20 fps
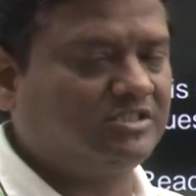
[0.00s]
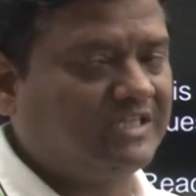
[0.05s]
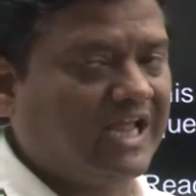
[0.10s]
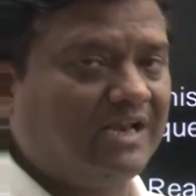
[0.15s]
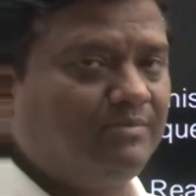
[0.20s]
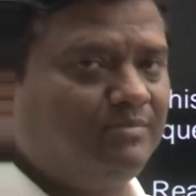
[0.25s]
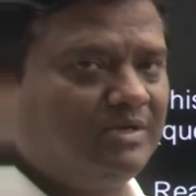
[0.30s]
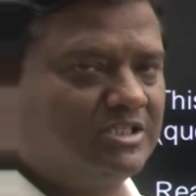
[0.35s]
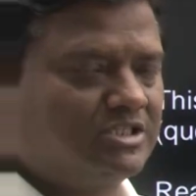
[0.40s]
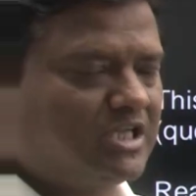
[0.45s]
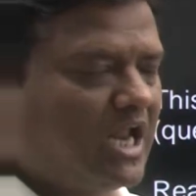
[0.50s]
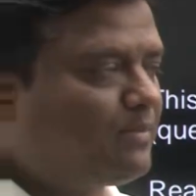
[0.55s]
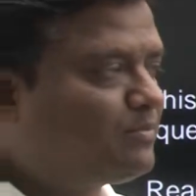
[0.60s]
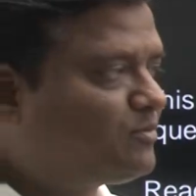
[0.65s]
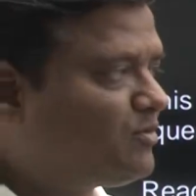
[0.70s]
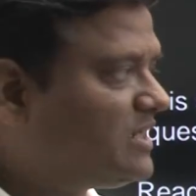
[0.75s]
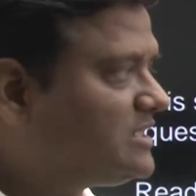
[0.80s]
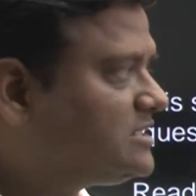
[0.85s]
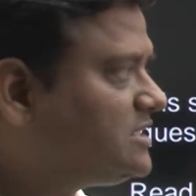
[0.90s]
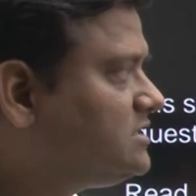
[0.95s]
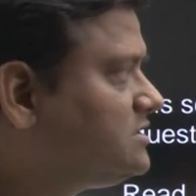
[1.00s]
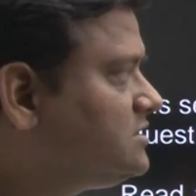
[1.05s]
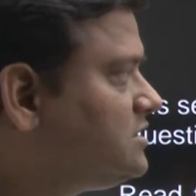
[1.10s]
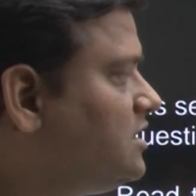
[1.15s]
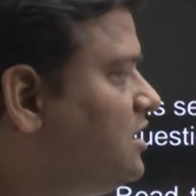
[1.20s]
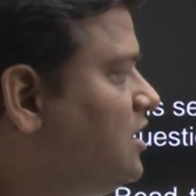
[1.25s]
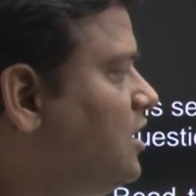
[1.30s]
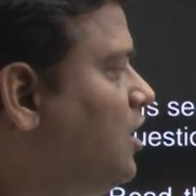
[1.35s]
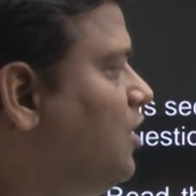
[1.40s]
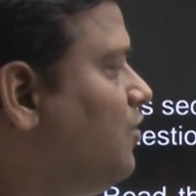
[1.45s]
10 mixed type questions
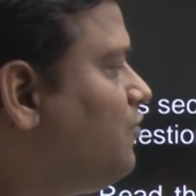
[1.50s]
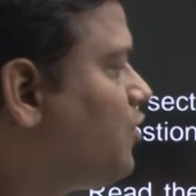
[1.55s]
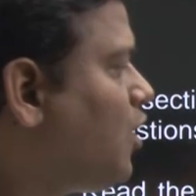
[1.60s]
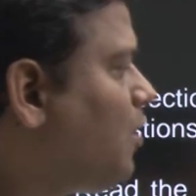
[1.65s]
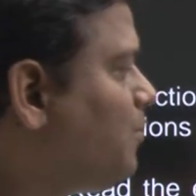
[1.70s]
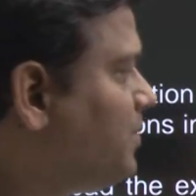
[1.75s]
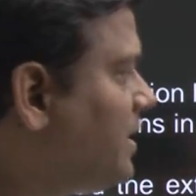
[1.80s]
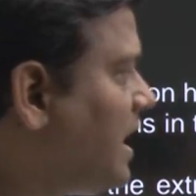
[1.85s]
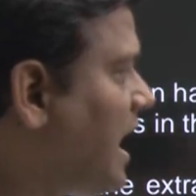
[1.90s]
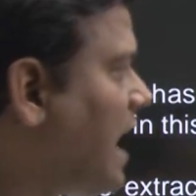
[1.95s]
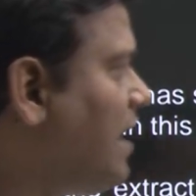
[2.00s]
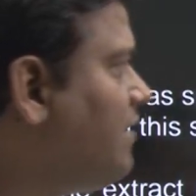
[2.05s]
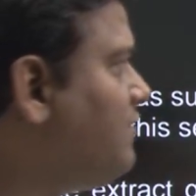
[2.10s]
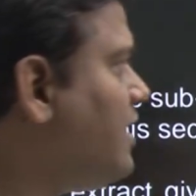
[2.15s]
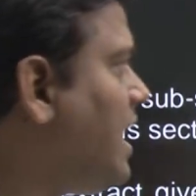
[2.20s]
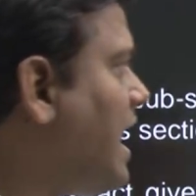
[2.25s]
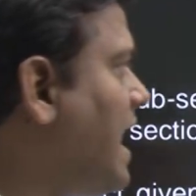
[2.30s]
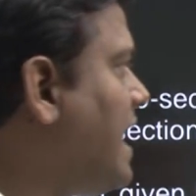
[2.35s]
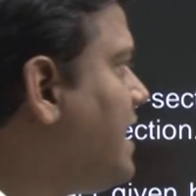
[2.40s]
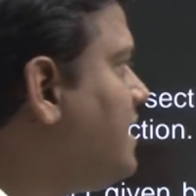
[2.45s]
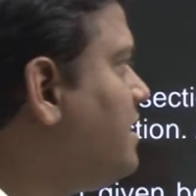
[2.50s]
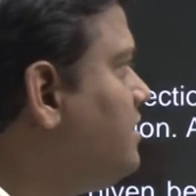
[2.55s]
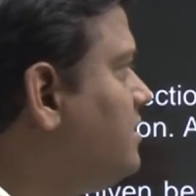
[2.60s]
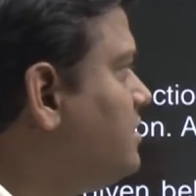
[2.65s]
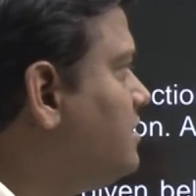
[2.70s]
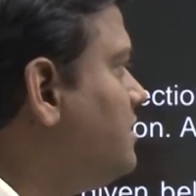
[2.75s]
from Beehive and